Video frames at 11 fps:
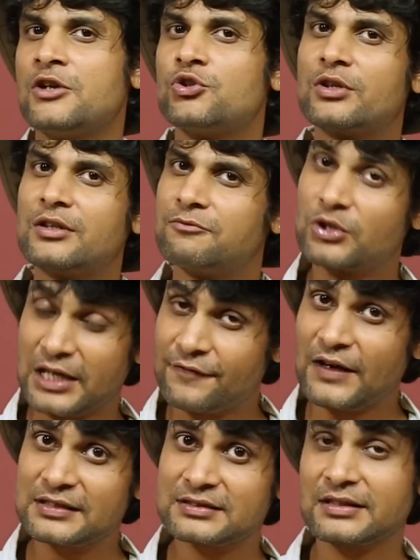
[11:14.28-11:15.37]
to
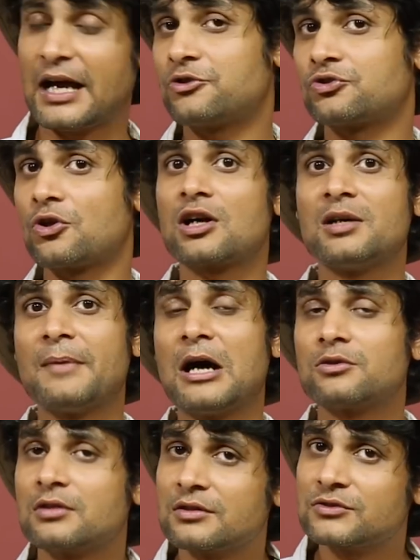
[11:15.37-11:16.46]
give us and to talk
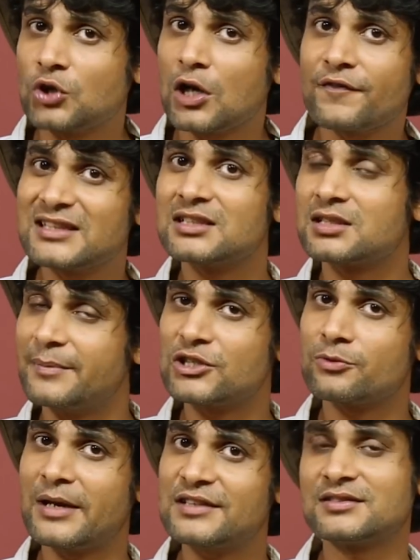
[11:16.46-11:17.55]
about solving the
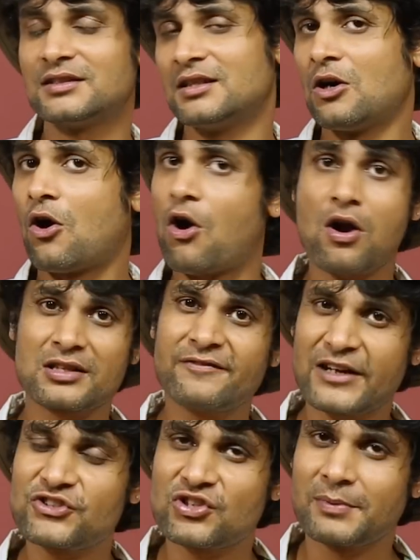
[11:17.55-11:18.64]
tomato mess or the
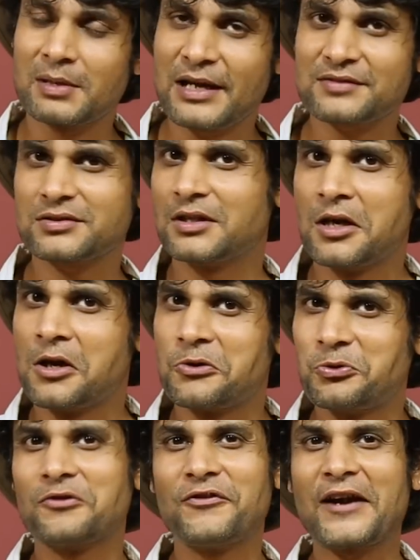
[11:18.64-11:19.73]
vegetable mess,
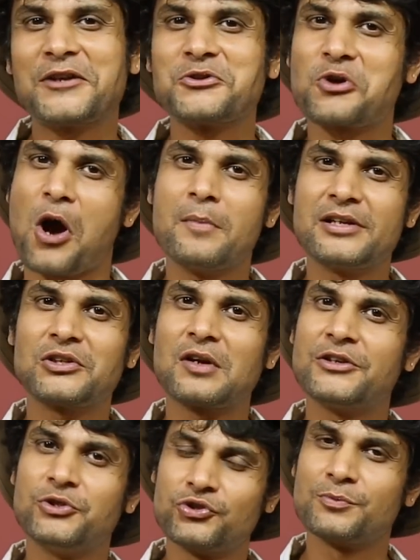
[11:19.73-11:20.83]
don't forget to comment on
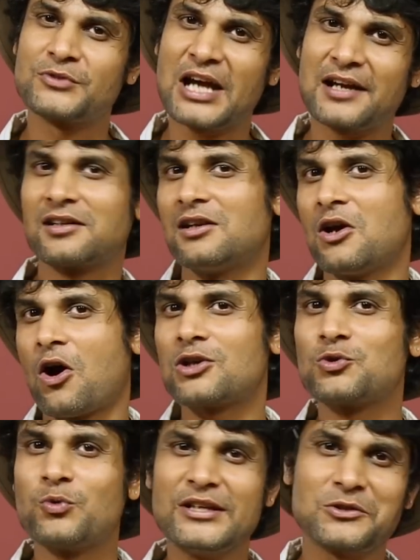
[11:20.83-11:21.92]
our YouTube channel or
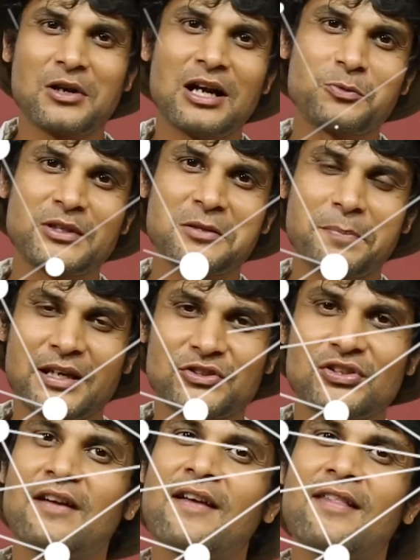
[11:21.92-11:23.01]
tweet on our Twitter
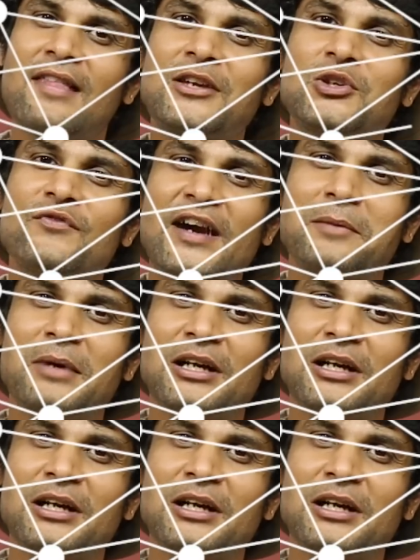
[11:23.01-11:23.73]
page. Thank you very